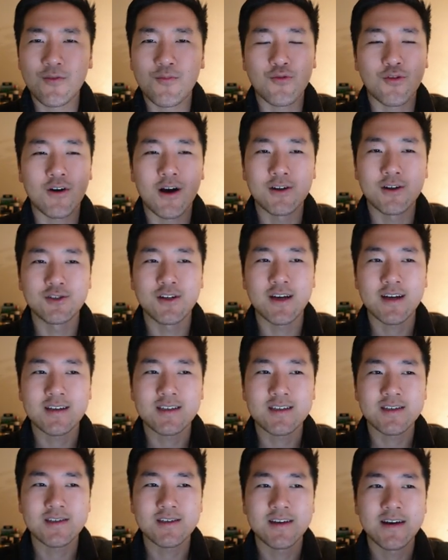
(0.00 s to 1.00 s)

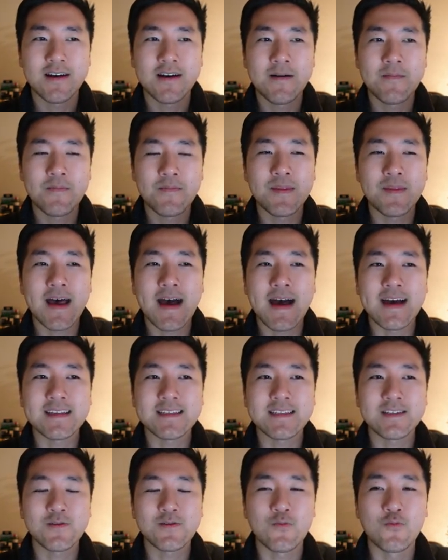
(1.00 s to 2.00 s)
projects
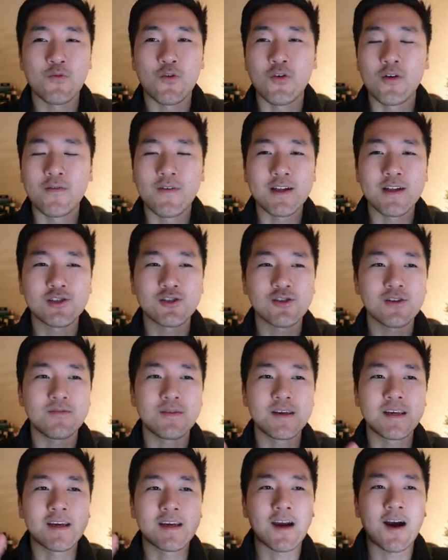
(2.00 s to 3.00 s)
that will eventually
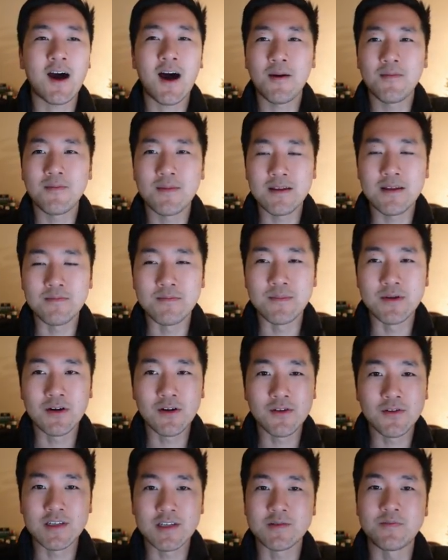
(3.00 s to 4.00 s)
become and
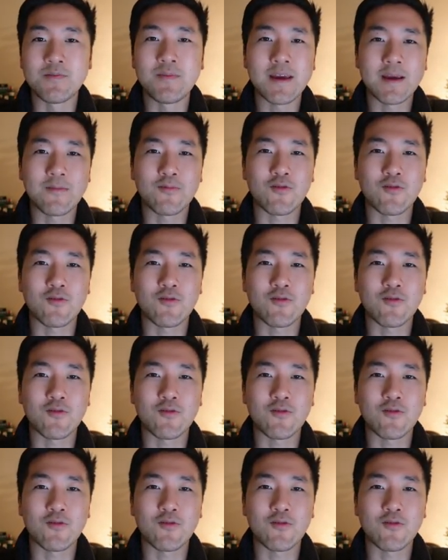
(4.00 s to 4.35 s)
build this big